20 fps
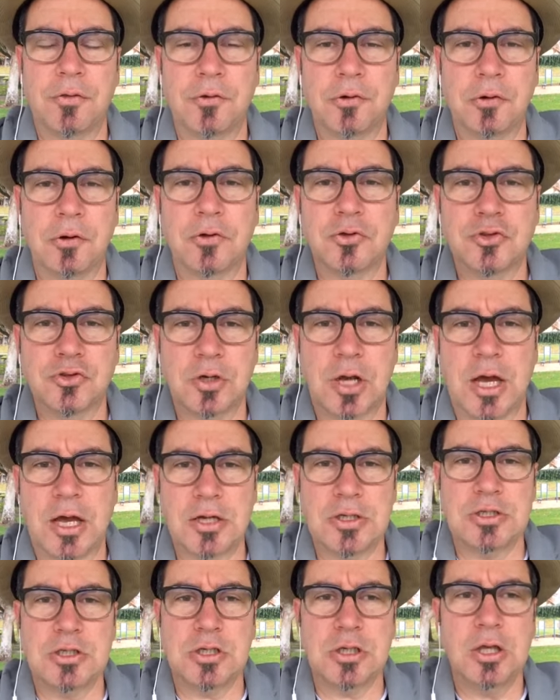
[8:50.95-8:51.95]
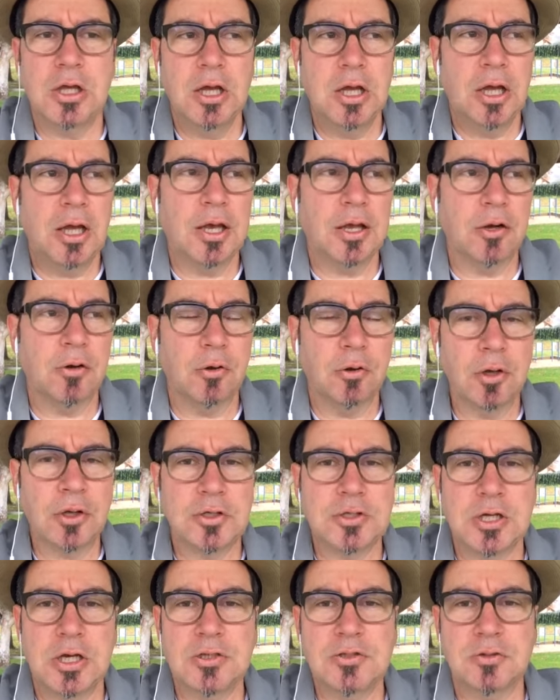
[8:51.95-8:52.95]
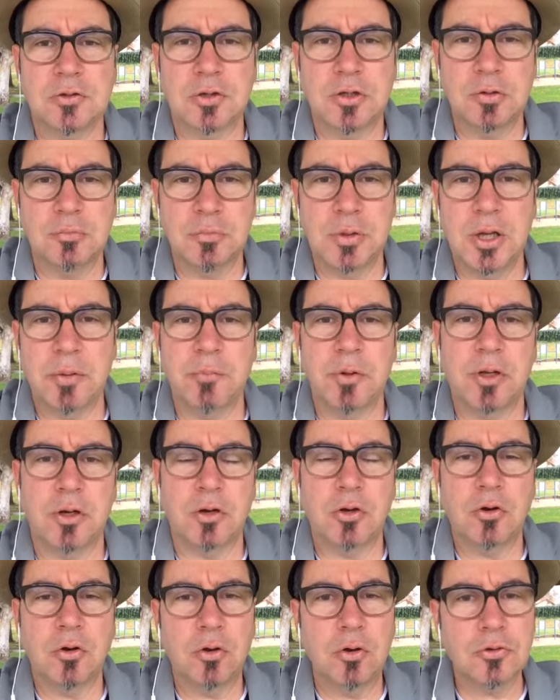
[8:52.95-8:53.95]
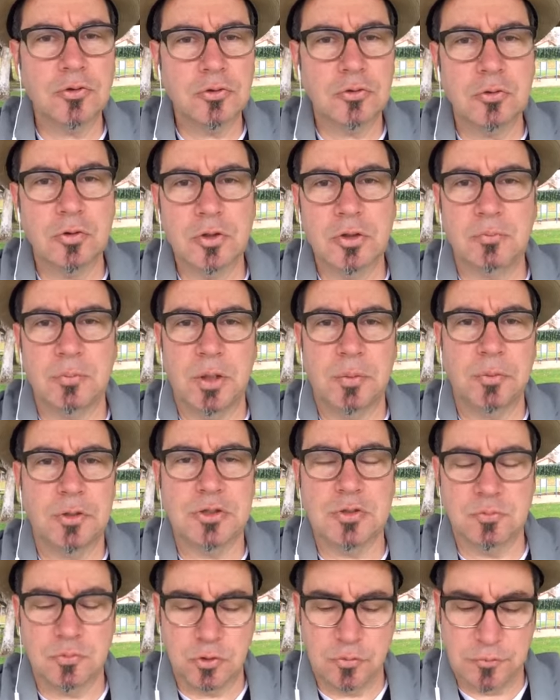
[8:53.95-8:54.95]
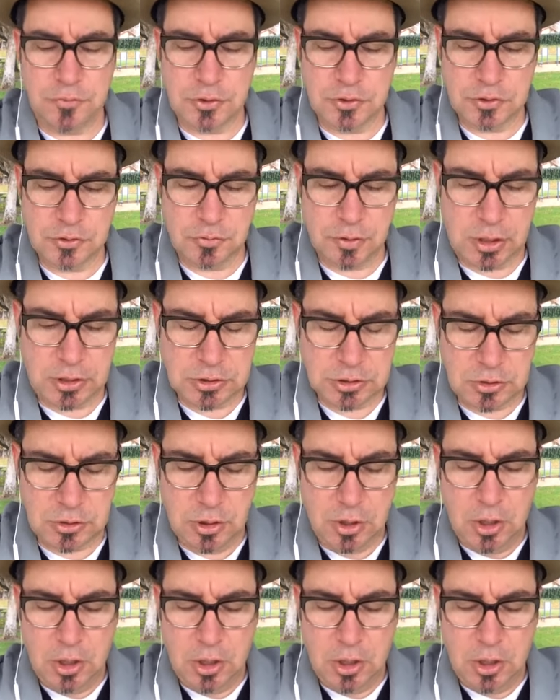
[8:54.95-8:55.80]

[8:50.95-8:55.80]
thorough strategy and an organizational commitment, a cultural commitment to move in this direction.